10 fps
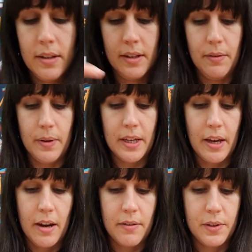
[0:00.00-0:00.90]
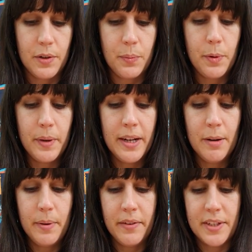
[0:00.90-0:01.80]
There we go. So pop a little
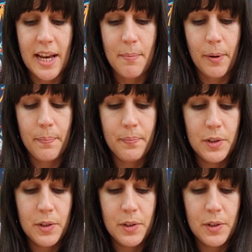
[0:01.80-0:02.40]
bit of tape on.